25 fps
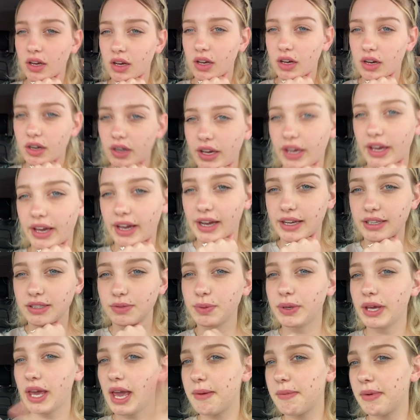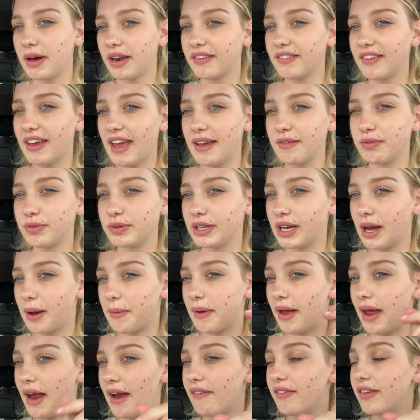Okay, guys, we came out of Gabe's, we
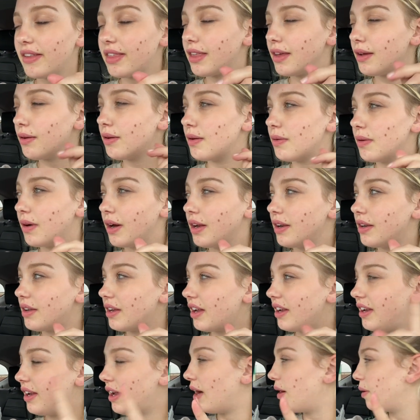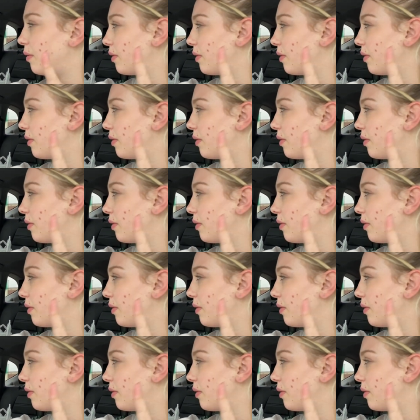got everything we want, and now